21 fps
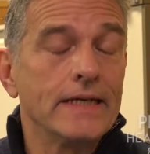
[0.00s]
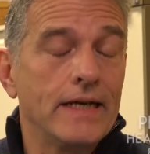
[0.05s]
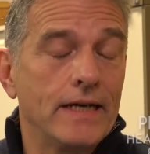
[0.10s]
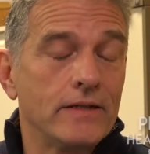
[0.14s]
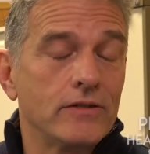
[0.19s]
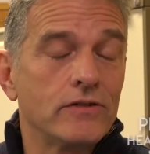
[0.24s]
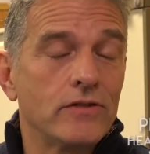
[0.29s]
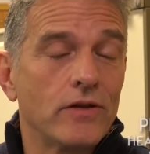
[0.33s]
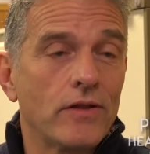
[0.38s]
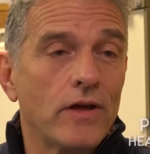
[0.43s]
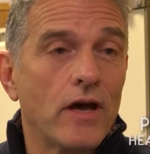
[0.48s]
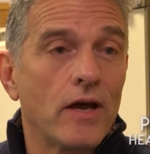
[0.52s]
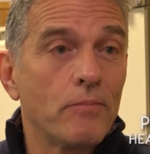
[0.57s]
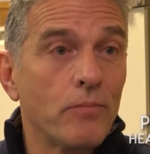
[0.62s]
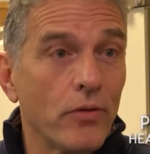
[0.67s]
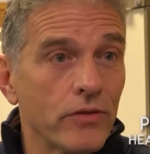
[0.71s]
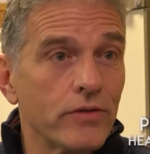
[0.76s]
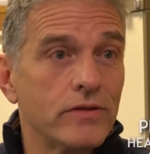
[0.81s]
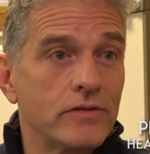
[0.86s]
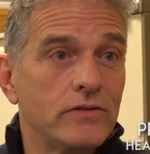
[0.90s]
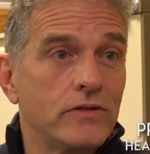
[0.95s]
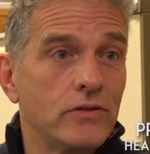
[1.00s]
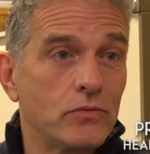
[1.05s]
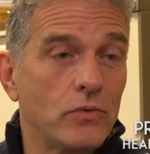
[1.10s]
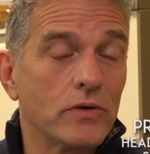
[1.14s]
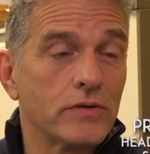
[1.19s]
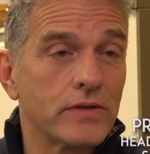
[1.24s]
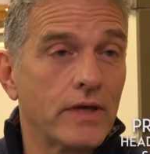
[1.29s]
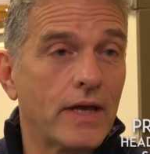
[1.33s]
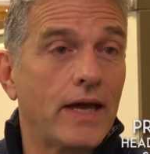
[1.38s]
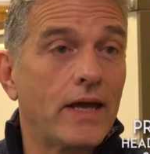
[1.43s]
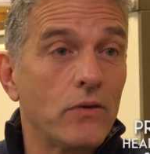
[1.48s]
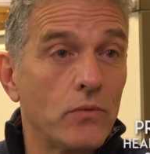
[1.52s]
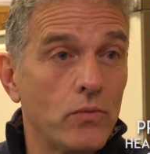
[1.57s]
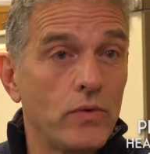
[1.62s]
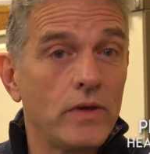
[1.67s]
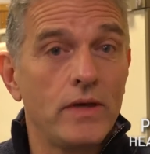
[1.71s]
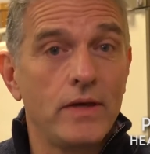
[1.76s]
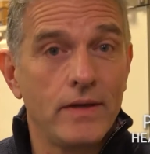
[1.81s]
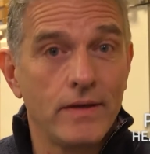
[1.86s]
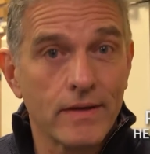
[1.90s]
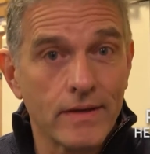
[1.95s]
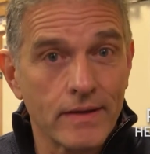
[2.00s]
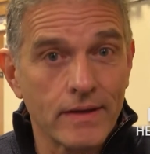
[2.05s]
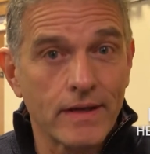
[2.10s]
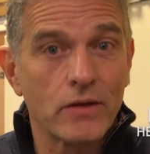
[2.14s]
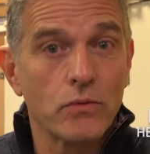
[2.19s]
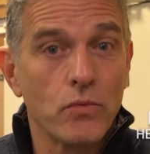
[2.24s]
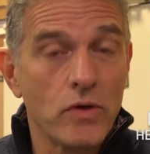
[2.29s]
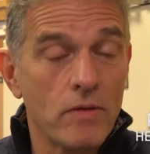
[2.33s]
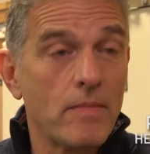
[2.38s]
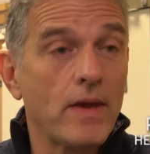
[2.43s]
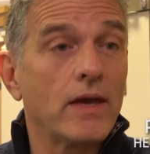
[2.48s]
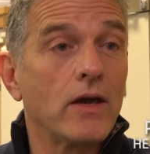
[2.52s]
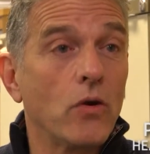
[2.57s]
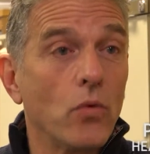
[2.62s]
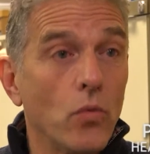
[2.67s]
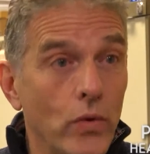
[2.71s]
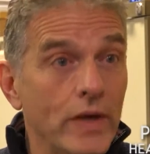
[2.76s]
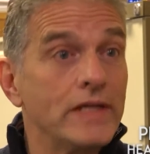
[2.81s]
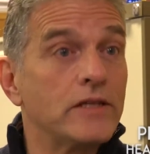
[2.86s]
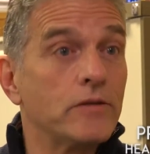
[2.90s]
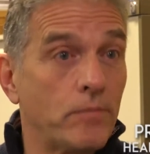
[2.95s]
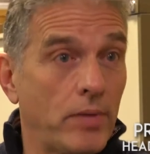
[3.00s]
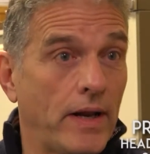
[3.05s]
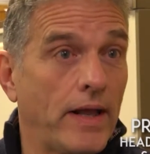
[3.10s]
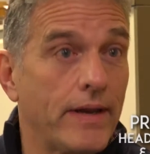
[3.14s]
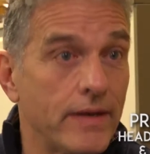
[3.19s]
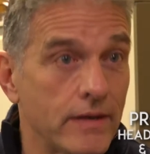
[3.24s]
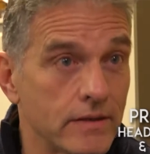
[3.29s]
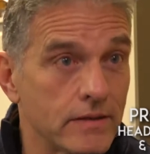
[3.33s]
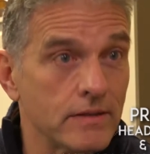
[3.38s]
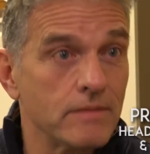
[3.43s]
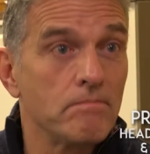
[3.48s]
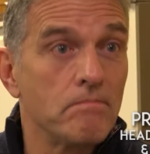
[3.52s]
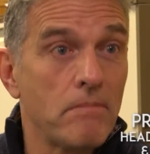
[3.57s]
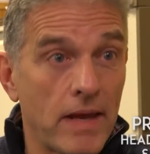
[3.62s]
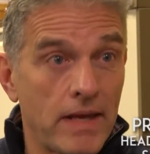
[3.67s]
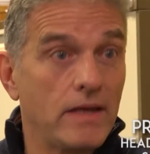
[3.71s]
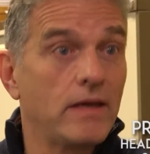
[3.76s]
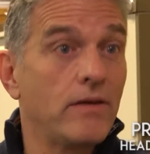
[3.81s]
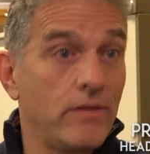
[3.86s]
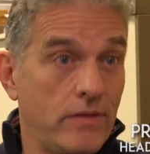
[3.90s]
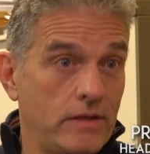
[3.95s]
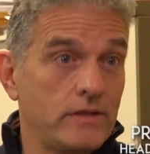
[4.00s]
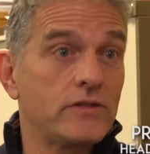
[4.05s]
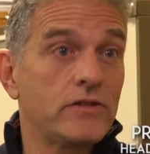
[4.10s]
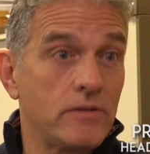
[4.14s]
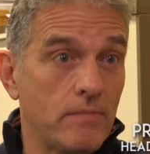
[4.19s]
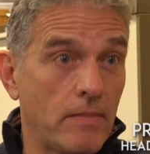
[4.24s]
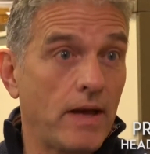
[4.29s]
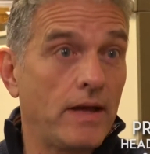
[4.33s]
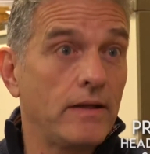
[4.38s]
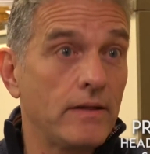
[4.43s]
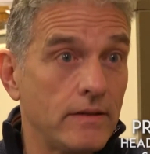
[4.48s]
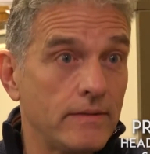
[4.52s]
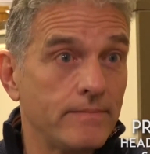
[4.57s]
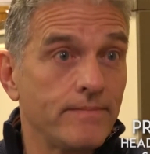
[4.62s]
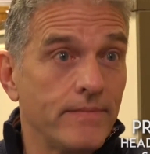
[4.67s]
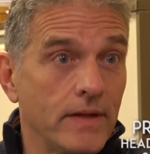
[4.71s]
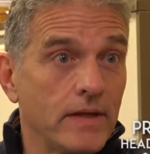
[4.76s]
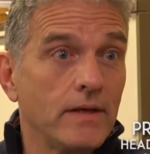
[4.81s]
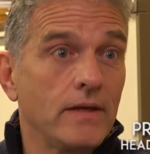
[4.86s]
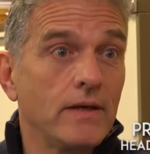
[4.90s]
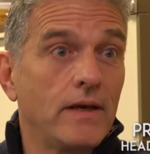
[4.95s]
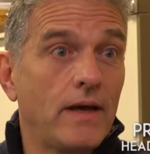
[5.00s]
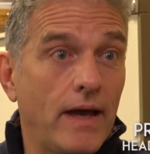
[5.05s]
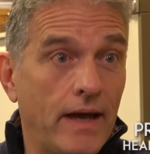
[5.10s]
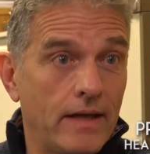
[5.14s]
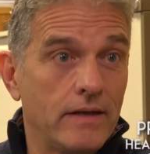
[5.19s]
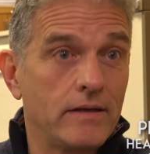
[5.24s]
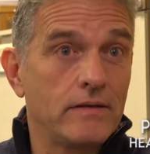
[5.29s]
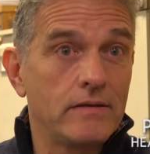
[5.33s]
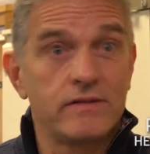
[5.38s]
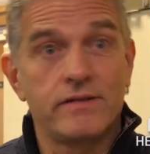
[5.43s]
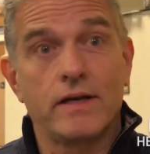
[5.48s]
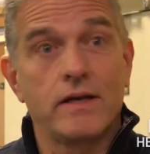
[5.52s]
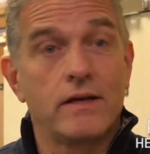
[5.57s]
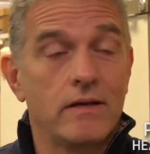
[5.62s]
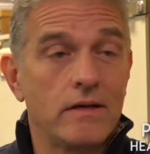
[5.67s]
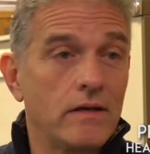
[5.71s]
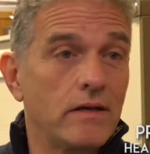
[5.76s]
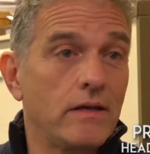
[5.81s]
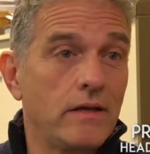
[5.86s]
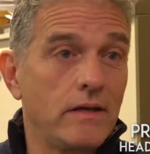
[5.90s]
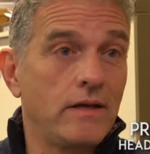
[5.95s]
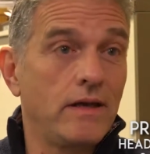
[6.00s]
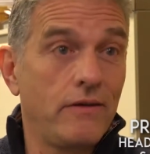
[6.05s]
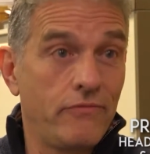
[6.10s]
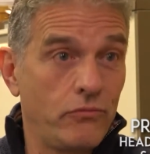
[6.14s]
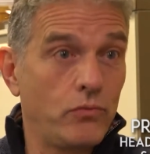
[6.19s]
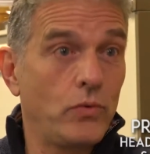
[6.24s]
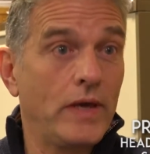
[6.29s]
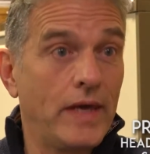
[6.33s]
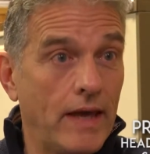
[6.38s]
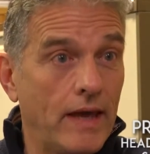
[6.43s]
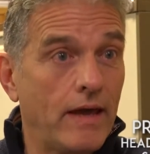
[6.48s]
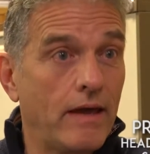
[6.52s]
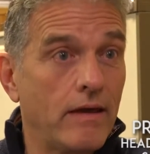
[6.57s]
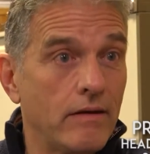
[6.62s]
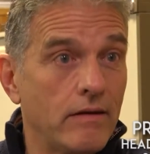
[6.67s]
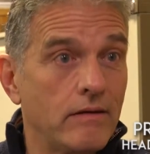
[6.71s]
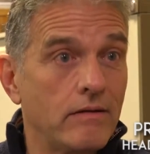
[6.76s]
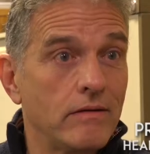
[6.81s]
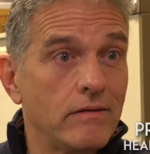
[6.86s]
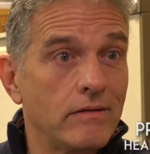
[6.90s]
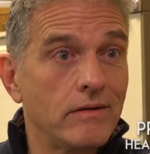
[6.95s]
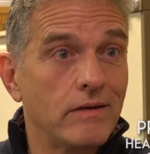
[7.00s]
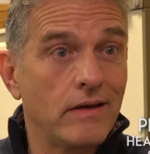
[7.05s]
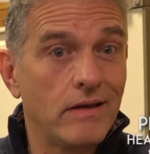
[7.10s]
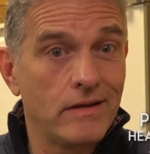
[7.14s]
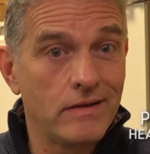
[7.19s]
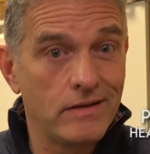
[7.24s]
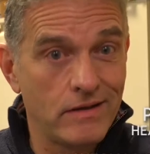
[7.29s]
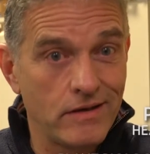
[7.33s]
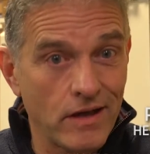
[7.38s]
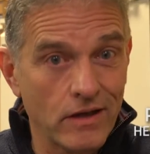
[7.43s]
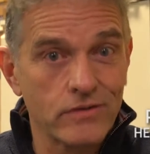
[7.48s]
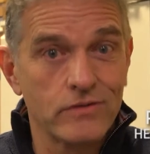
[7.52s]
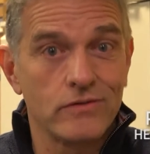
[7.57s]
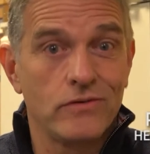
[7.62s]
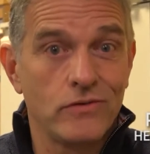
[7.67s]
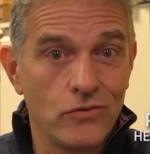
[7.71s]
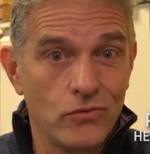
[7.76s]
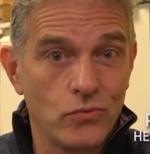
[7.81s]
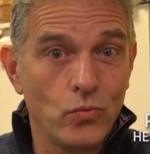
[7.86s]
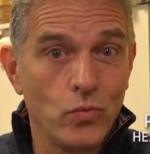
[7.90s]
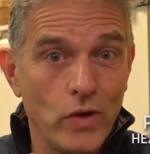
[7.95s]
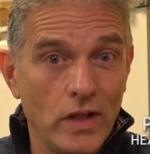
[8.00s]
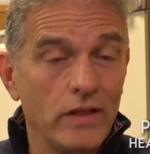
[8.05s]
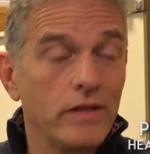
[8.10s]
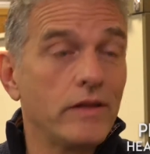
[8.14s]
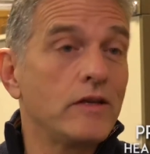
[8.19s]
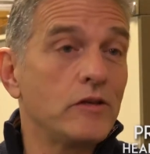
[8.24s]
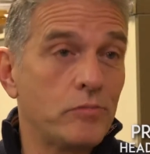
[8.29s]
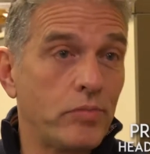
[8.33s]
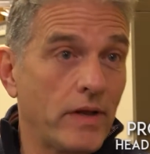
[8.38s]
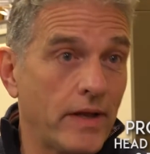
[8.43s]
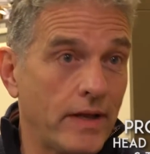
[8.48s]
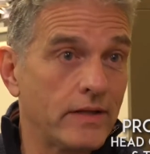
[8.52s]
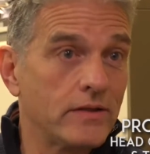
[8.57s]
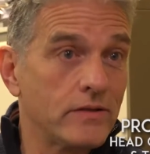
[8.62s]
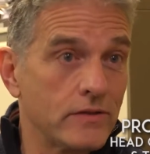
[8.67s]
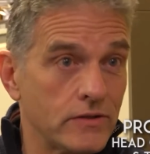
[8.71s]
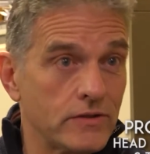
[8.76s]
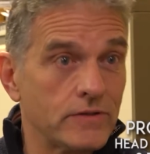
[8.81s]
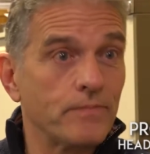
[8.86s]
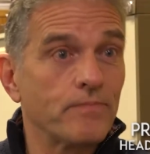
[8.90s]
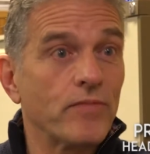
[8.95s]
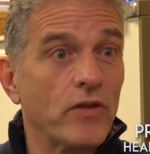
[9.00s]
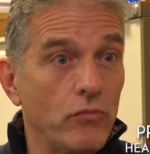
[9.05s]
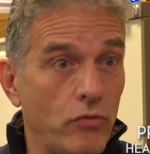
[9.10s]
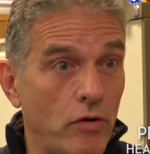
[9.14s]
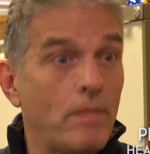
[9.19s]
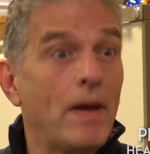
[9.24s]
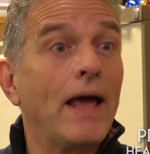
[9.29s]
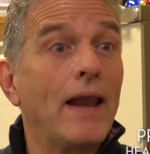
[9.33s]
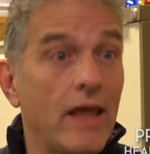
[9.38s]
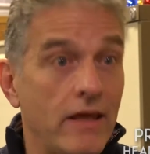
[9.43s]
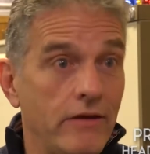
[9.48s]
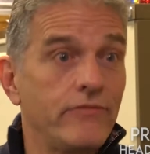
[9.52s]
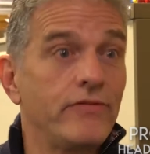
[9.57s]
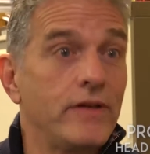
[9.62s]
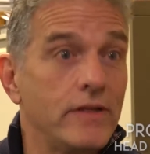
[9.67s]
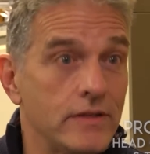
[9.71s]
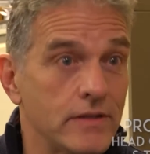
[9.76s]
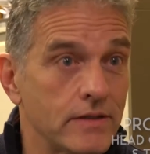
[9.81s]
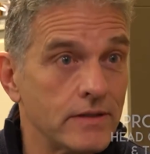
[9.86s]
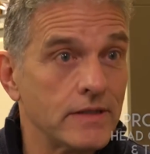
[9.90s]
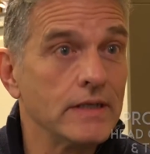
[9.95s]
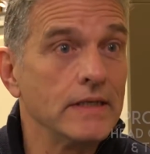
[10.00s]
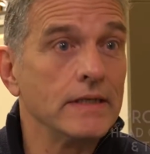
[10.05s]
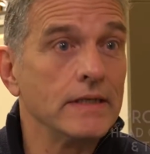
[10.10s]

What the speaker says: And so the hypothesis was, can we make a wheat plant make this smell? And secondly, if we can, will these plants repel aphids?